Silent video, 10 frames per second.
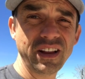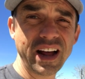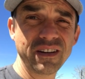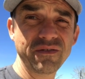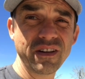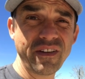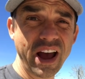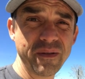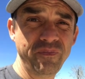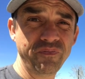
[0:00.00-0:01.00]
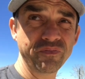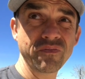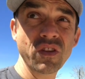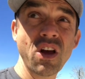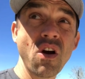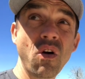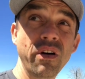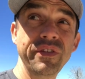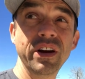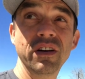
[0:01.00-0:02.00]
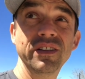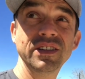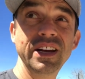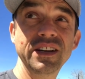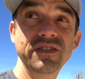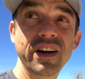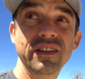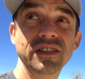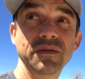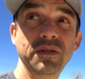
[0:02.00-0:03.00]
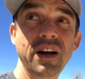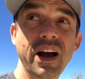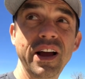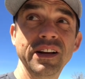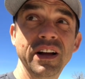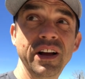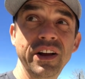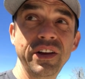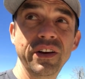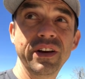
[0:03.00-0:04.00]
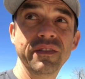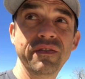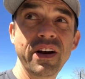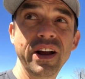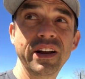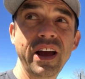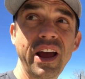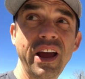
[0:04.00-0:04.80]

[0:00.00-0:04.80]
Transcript: a ladder for a van, or if you go to the State Trailer Supply, you can find